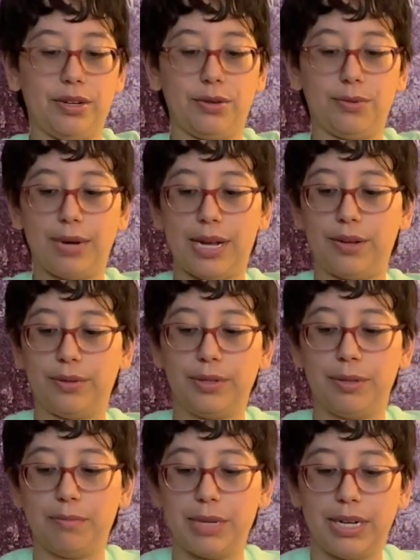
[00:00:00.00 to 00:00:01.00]

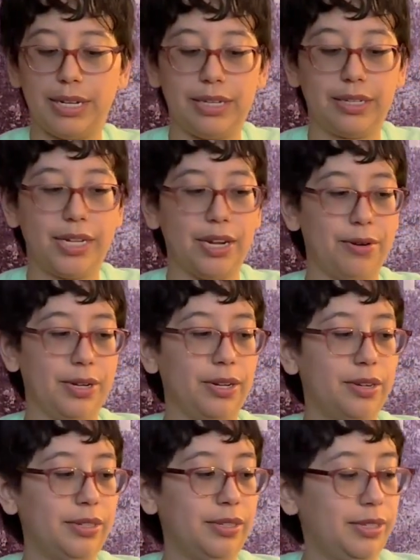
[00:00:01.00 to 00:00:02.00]
around my
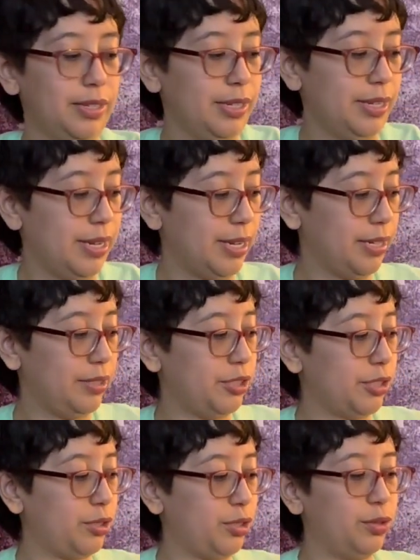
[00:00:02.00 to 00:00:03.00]
carry-on and
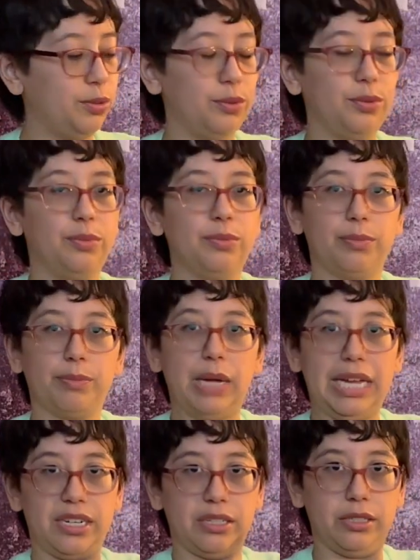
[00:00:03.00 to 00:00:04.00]
just to
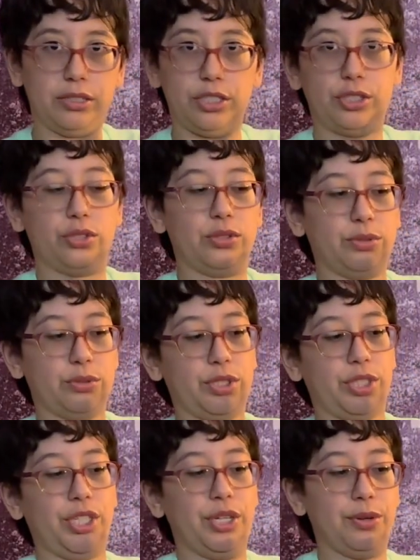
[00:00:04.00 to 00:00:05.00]
add an additional
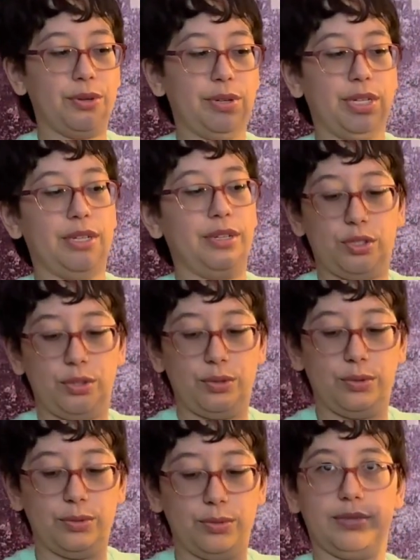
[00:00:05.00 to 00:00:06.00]
security
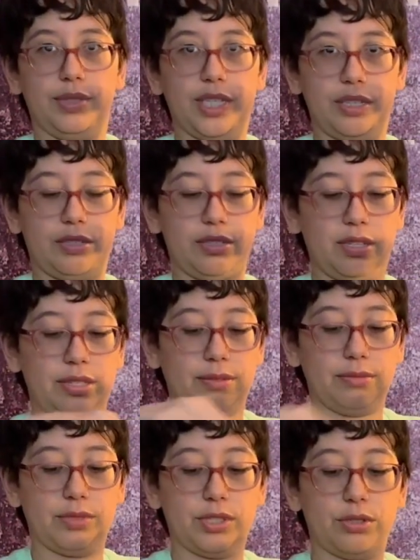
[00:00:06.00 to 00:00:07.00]
to this thing,
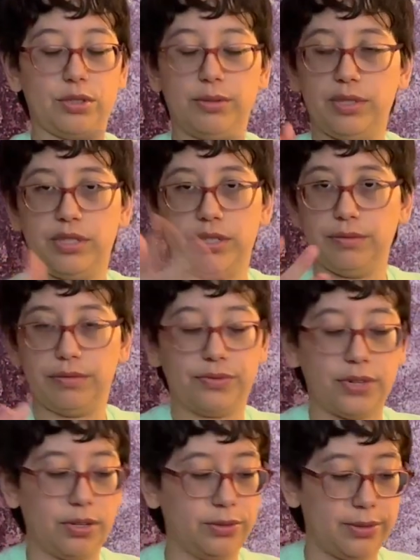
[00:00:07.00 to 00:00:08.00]
just so it didn't
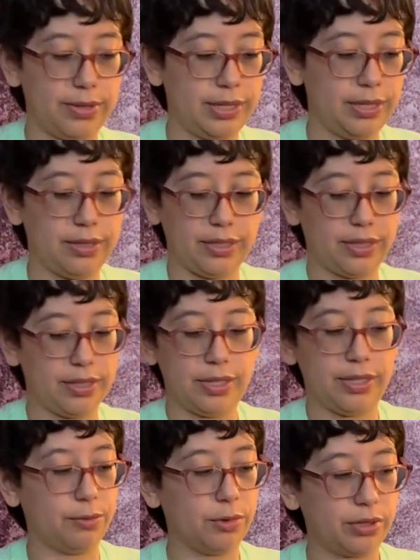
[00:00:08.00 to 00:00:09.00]
fall or anything.
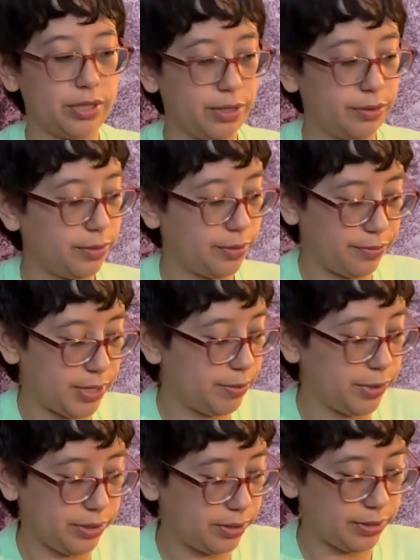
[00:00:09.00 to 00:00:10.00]
And it worked out
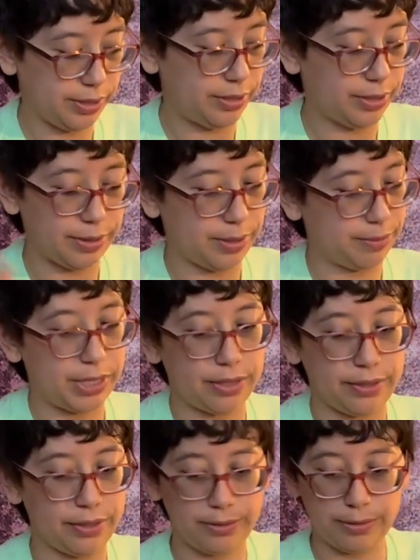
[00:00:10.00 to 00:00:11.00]
fabulously. I'm
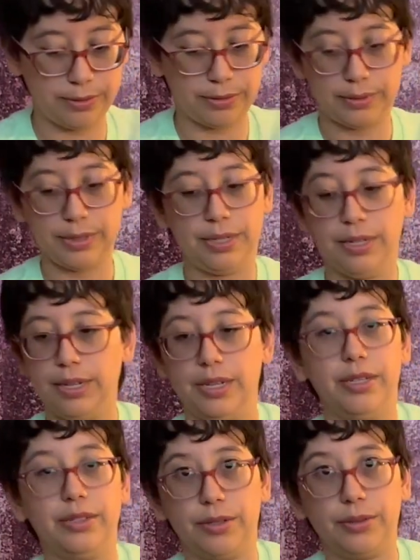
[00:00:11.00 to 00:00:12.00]
telling you, it was.
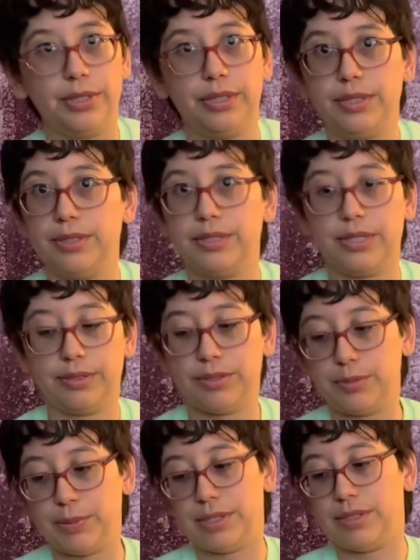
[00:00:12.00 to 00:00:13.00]
The only thing is that
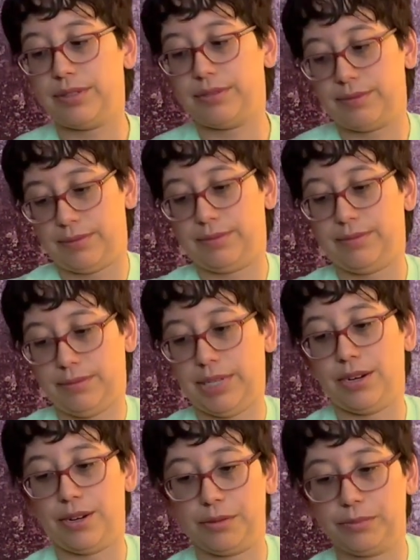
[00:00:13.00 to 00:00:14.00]
just because my
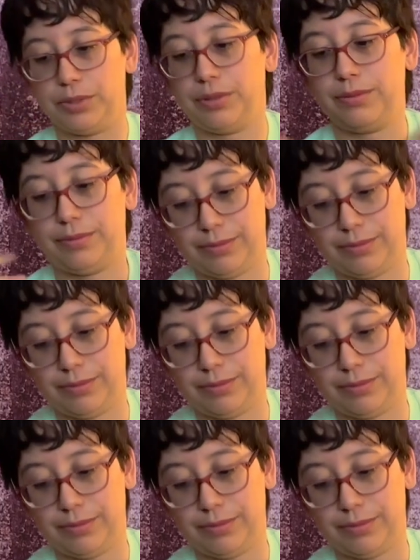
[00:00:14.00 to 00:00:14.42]
arms,